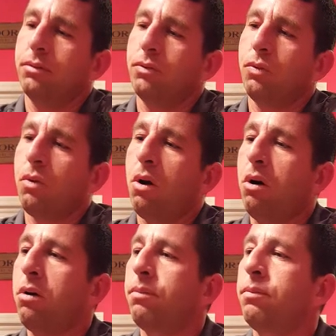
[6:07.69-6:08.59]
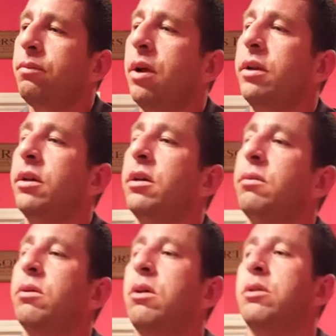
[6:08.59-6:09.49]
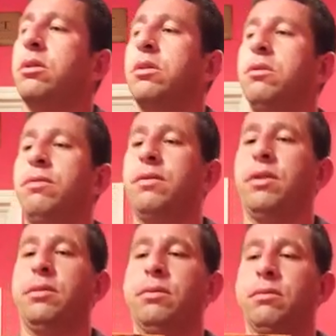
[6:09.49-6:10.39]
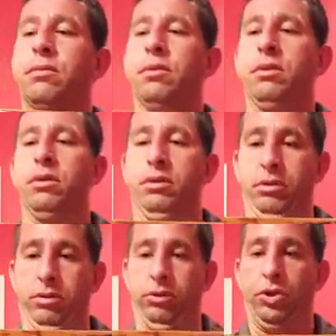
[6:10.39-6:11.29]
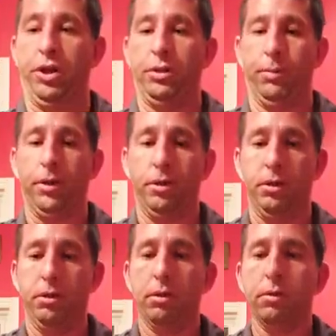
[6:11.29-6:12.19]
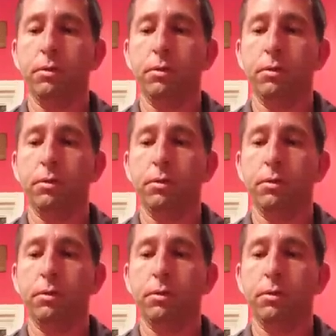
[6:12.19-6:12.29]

the raw I did come across the 250 chase pieces